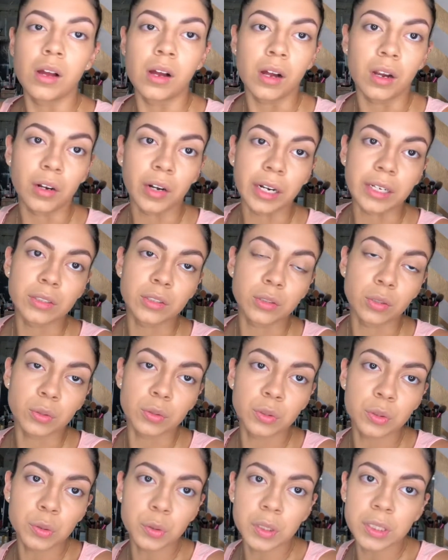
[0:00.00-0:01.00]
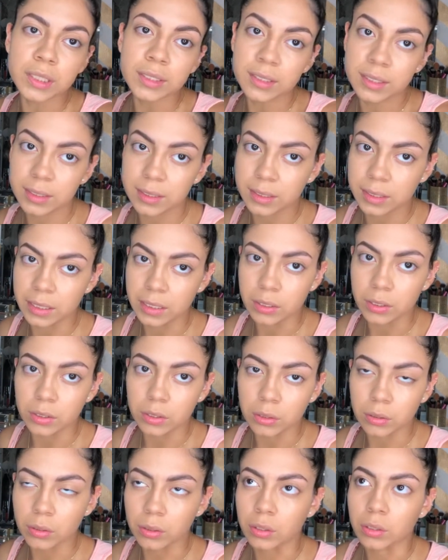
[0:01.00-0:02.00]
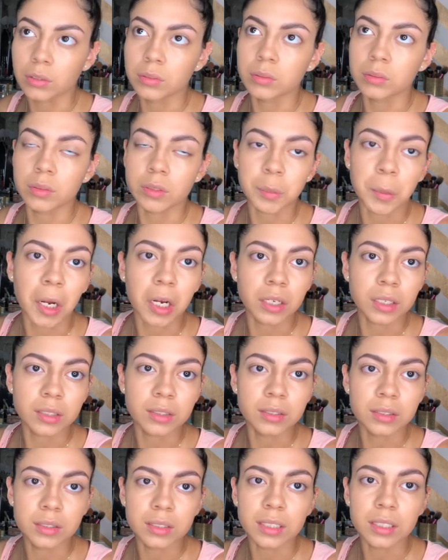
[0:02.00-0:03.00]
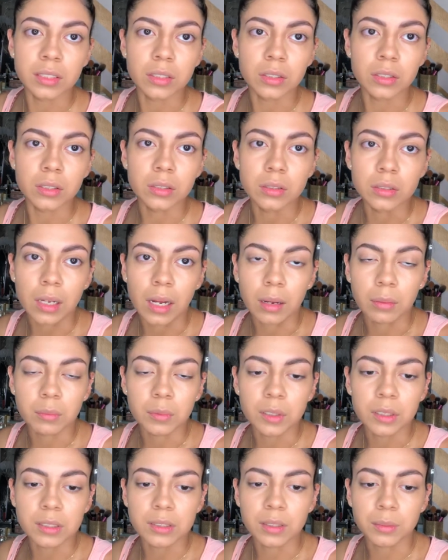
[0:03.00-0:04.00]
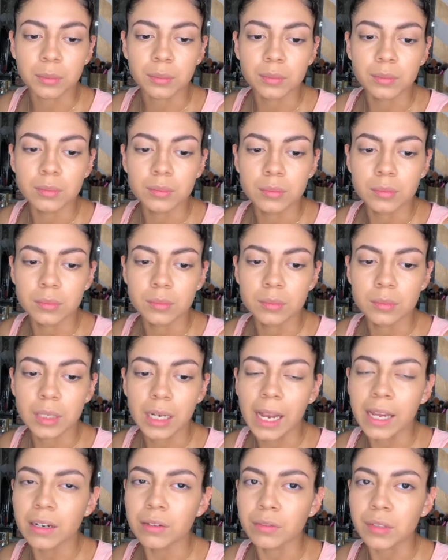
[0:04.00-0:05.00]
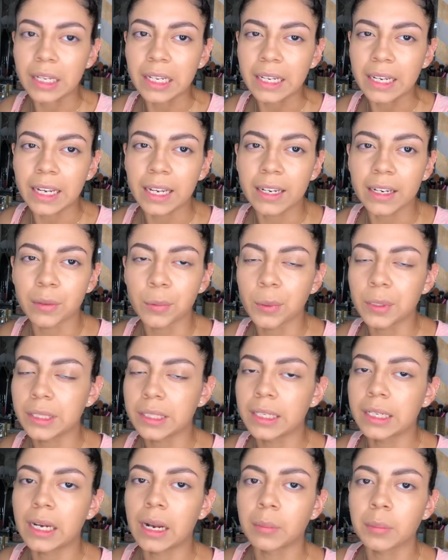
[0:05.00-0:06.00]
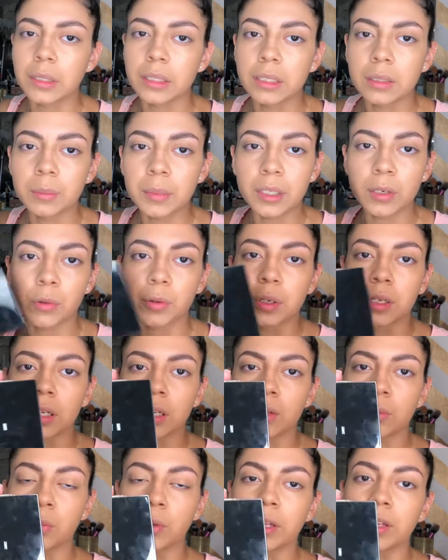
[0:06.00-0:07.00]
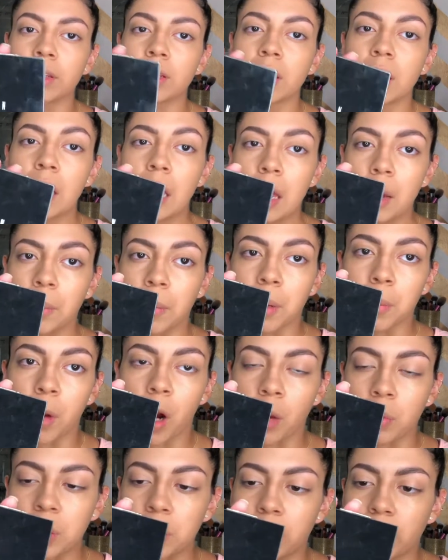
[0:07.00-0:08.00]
Alright, so to conceal or spot conceal, because I'm kind of light-handed with it, I'm gonna be going in with my Bobbi